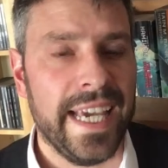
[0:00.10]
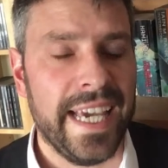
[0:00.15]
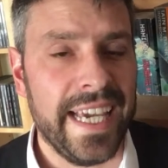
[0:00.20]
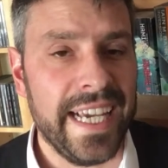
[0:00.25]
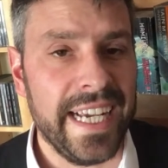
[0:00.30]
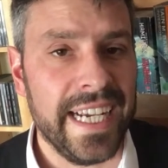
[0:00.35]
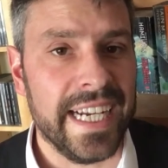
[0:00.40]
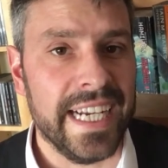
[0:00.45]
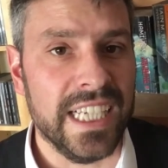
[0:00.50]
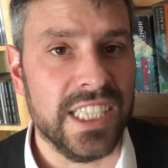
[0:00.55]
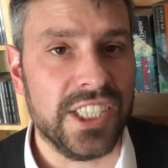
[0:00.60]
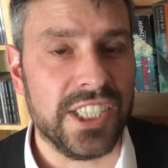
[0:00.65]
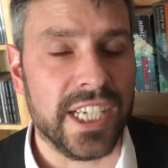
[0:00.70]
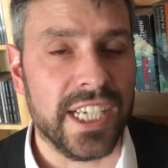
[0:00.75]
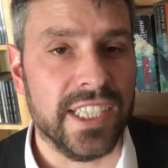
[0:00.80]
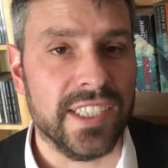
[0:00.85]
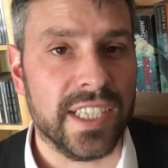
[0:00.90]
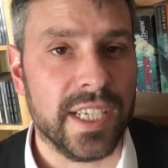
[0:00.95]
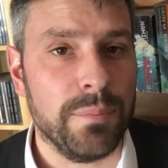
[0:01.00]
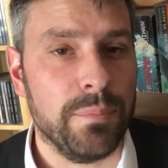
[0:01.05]
English
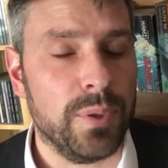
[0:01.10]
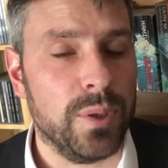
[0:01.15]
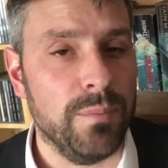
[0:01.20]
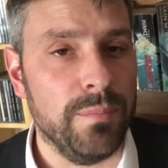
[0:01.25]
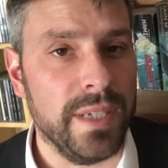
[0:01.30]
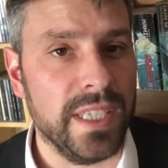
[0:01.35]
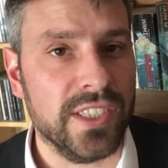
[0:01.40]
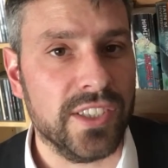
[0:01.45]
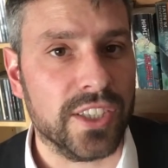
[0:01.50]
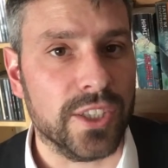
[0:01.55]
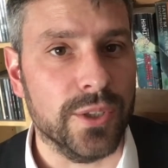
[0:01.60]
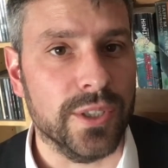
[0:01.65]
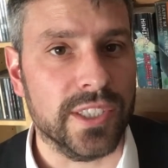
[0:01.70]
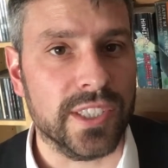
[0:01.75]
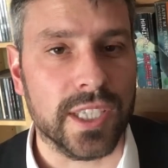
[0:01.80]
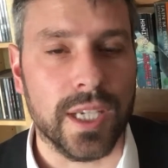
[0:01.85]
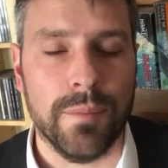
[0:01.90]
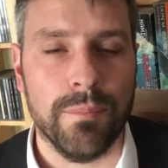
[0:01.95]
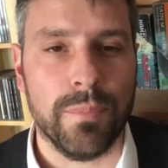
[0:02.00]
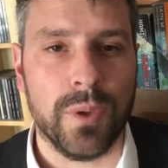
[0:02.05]
is a
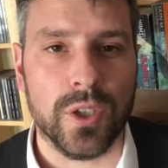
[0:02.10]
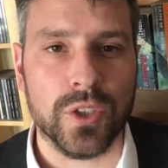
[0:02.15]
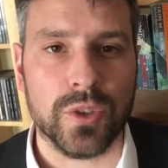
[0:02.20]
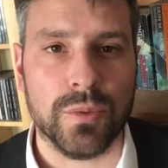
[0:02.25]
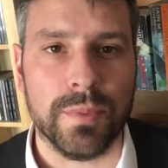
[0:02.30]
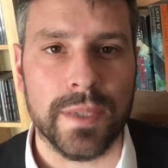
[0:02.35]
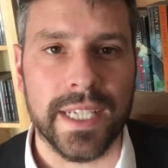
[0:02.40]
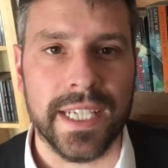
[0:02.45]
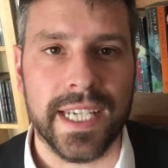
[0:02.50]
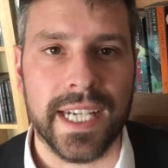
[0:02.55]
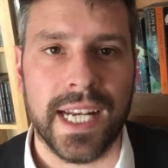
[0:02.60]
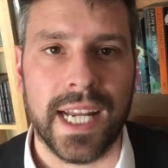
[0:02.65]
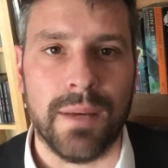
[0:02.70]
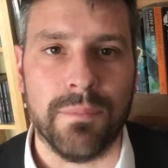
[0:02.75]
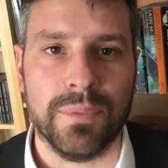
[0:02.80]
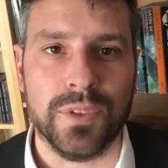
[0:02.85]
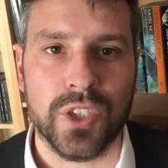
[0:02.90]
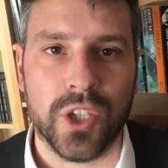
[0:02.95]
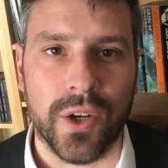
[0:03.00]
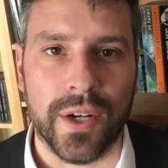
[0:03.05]
promiscuous and possibly
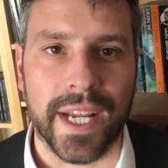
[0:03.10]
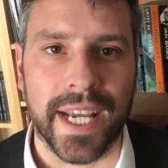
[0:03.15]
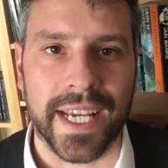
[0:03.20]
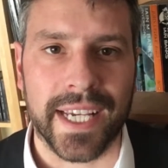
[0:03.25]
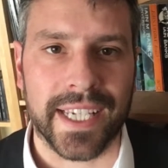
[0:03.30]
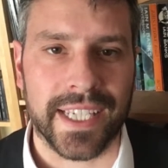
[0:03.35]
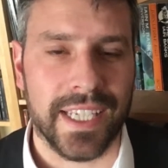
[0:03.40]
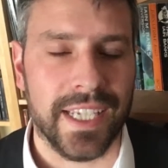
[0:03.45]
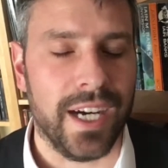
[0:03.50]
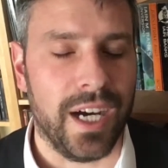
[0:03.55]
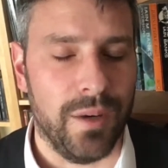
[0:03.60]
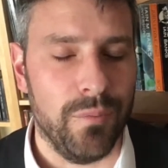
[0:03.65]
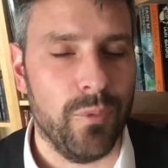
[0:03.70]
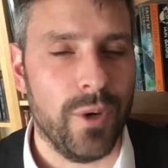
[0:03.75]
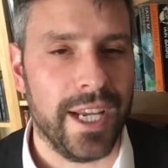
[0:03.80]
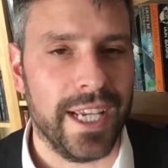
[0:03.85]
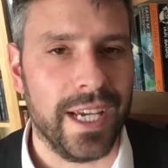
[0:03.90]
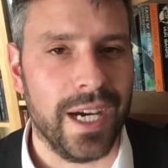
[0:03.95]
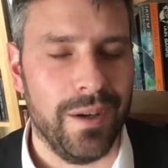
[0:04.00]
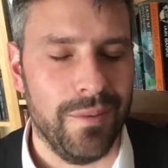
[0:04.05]
kleptonic,
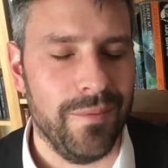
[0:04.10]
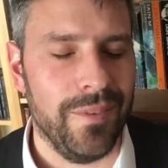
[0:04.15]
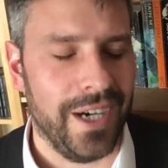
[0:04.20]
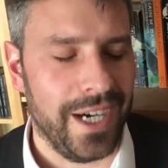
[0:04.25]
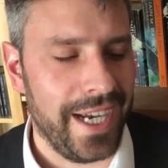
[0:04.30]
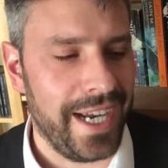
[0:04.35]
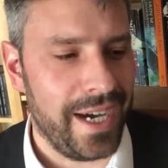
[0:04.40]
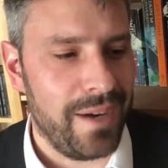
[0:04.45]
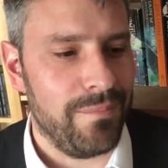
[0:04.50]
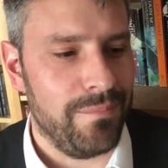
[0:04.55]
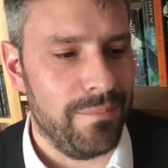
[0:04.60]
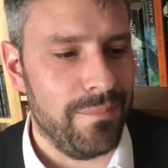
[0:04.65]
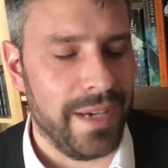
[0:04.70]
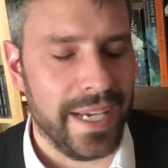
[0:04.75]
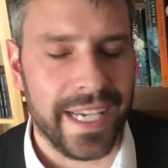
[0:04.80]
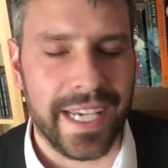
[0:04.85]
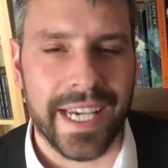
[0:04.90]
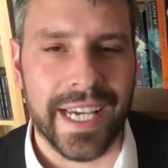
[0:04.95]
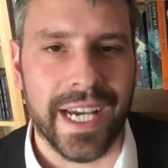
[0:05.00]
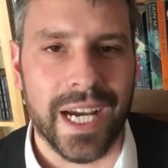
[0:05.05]
I am
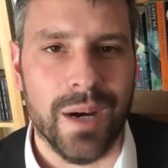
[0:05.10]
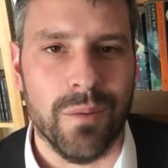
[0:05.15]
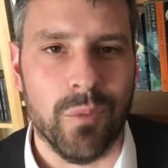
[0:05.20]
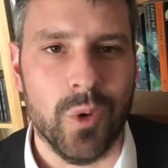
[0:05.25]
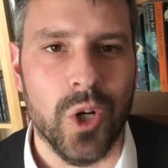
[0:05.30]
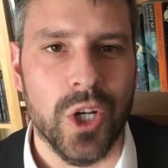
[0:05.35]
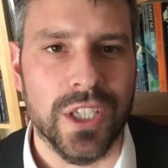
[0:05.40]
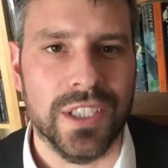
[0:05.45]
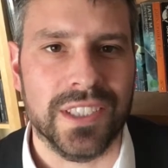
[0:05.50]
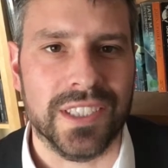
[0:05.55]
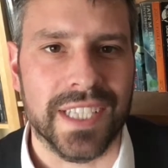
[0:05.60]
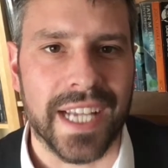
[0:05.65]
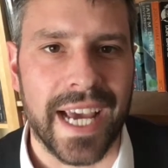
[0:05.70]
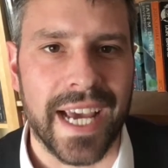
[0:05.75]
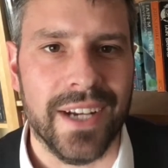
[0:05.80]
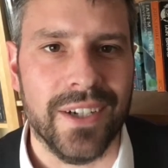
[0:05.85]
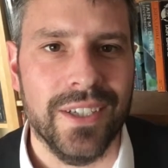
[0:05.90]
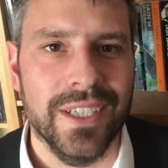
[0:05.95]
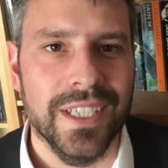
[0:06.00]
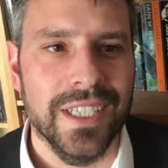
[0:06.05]
making up words
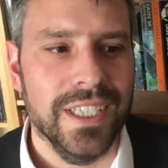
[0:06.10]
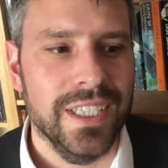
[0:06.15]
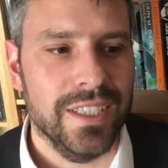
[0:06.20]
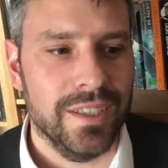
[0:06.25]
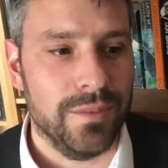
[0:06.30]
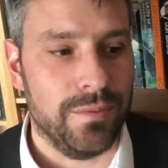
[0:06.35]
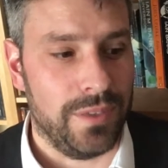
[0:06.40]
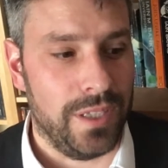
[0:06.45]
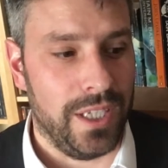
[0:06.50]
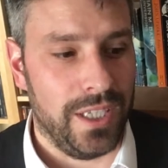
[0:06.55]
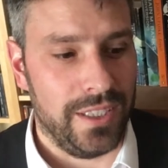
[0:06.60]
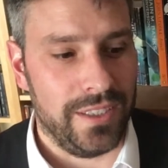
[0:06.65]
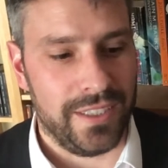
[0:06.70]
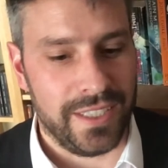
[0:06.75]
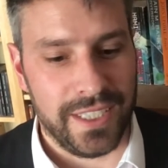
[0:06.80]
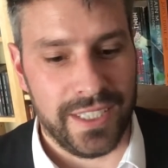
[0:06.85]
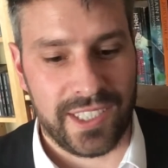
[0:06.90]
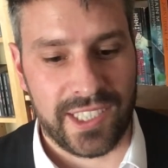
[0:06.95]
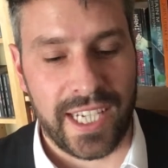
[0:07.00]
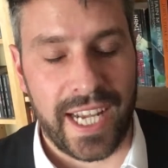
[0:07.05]
now,
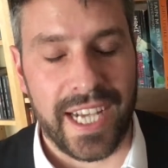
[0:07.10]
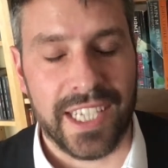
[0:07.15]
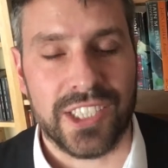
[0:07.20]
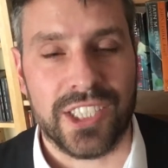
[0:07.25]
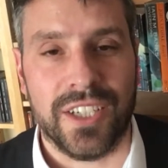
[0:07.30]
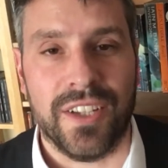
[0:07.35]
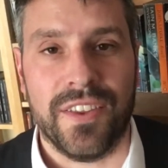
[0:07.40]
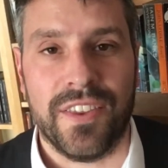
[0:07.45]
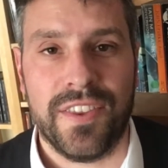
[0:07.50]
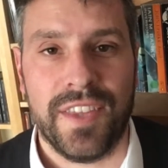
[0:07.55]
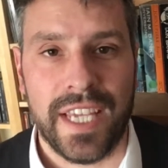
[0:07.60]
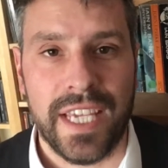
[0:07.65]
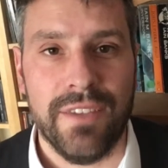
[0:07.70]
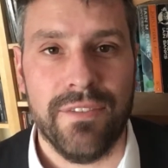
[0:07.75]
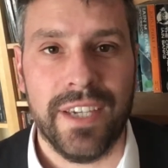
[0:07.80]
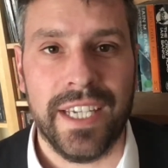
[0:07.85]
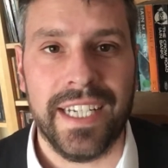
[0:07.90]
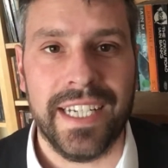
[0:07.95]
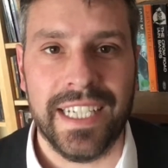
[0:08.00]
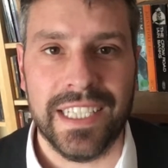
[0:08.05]
slash
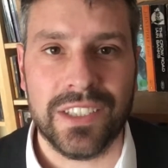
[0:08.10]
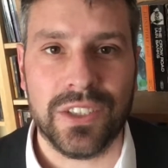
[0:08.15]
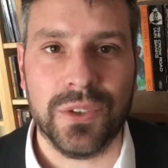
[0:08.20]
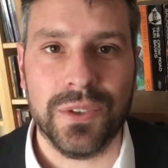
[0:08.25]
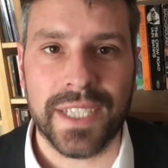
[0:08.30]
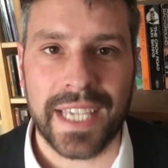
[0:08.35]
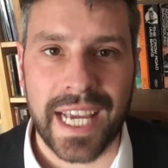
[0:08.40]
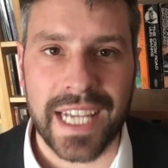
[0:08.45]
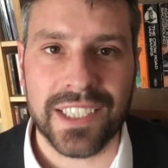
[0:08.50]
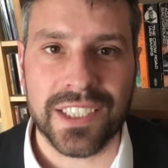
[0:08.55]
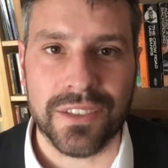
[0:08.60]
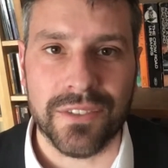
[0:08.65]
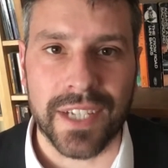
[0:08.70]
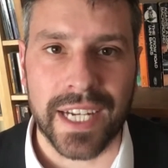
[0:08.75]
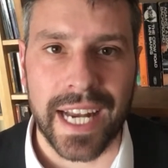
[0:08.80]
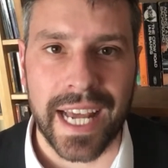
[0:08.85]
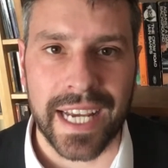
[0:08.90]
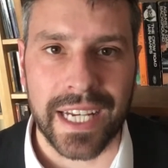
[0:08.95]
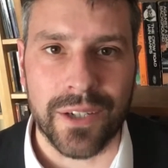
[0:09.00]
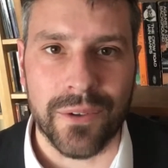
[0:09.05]
thieving little get of a
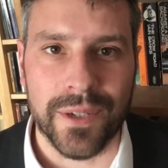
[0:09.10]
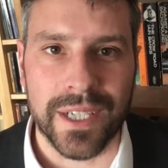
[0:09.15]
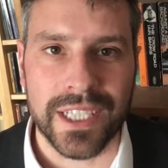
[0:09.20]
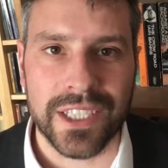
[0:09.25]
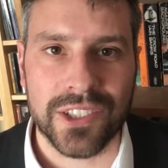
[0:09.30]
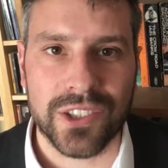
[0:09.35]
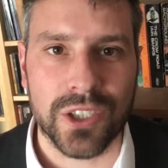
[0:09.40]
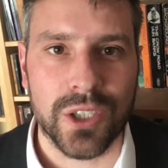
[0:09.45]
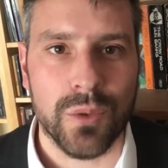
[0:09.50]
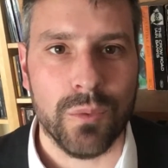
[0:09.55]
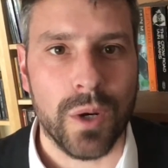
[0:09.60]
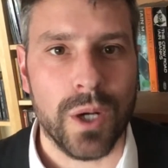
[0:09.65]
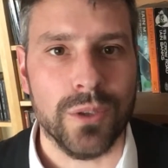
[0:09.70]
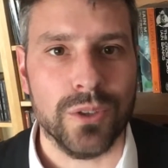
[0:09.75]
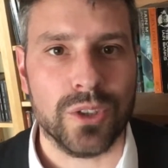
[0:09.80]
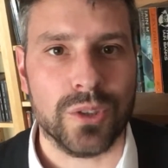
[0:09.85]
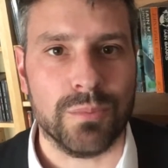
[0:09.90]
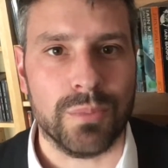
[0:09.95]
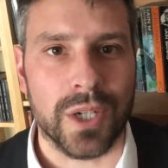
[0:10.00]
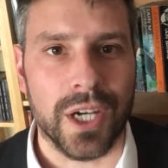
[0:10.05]
language, so it
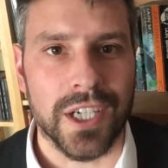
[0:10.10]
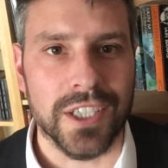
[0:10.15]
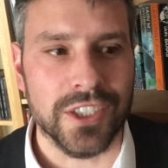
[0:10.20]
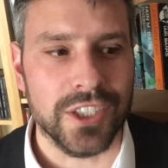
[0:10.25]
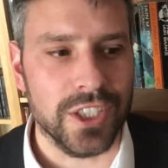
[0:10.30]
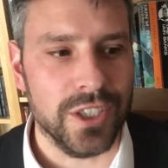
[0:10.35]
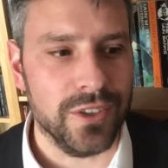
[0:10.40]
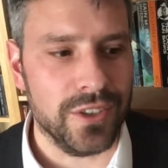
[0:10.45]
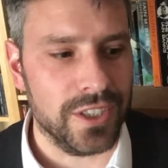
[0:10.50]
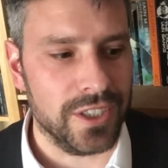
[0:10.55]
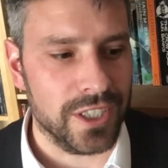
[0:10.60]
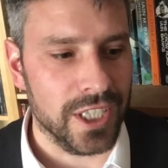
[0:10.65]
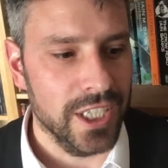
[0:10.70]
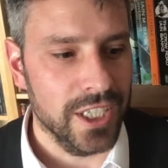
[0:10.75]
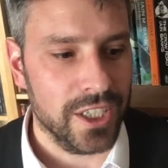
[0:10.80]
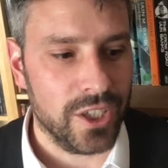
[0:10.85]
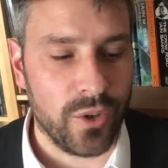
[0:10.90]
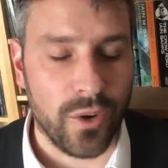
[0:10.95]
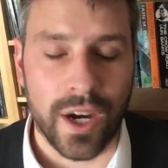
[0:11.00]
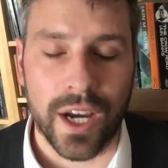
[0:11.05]
won't surprise you that
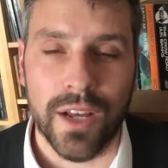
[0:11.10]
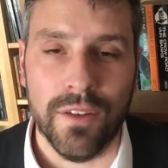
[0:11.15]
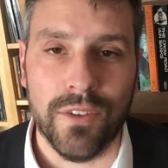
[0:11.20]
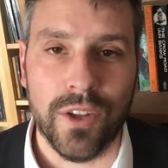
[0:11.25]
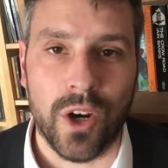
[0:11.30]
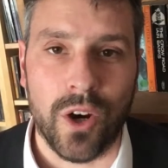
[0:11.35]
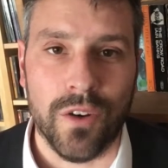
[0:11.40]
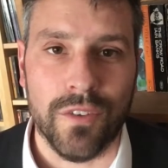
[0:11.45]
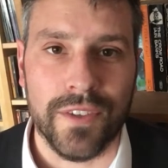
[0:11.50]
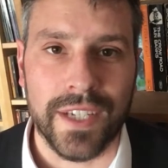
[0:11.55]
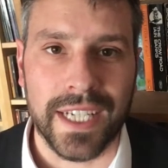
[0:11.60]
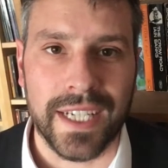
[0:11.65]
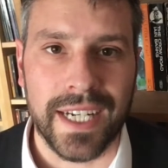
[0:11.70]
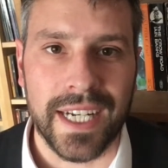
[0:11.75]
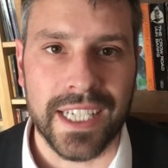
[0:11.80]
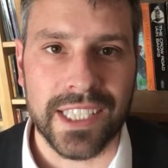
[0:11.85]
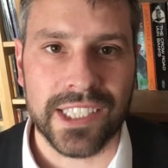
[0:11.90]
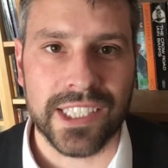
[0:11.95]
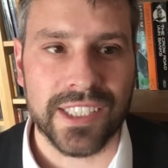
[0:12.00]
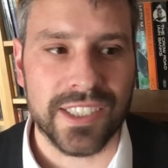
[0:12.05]
quite a lot of
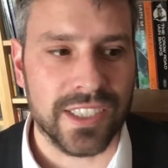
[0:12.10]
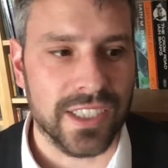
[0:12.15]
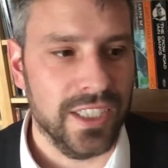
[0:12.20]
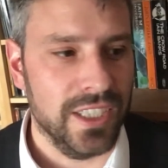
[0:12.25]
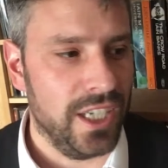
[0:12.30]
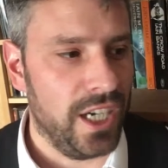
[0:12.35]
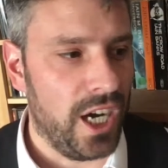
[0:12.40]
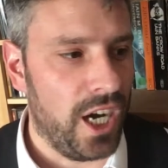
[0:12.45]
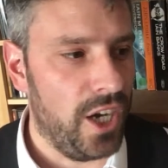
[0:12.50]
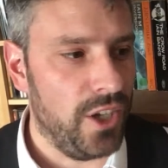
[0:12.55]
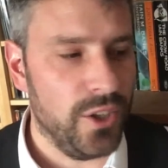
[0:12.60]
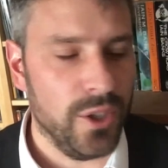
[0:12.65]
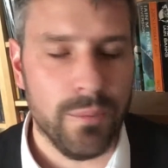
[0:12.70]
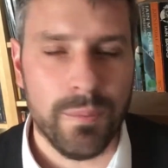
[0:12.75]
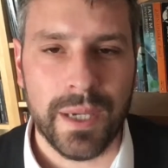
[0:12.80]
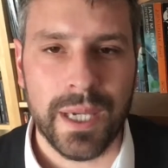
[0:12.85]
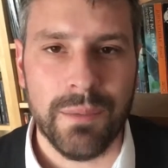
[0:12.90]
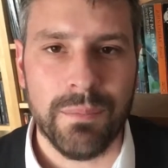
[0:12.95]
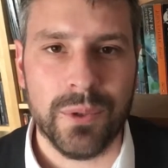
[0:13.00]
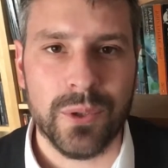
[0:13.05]
English is other
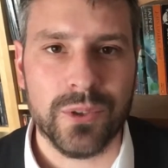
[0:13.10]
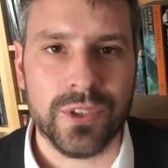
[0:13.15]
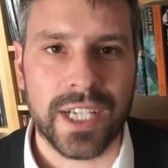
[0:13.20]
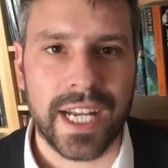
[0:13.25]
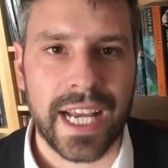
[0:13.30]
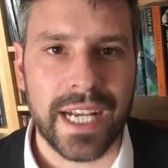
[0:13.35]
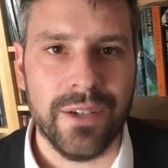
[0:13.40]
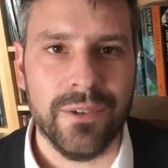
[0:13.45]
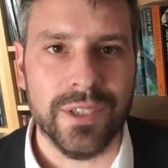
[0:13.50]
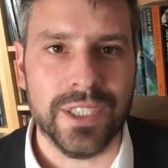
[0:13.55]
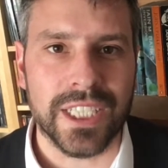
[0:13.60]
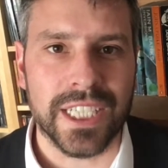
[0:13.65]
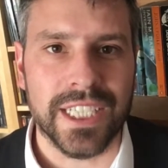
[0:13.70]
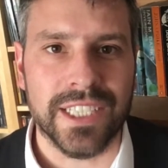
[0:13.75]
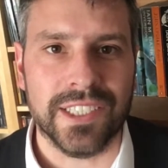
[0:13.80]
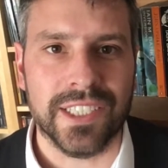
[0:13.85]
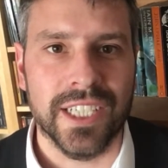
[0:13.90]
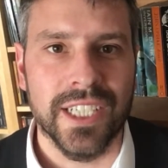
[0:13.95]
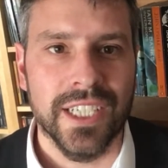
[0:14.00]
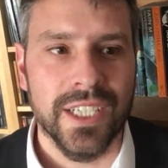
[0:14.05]
people's
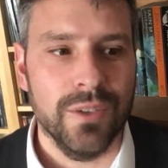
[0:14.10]
languages.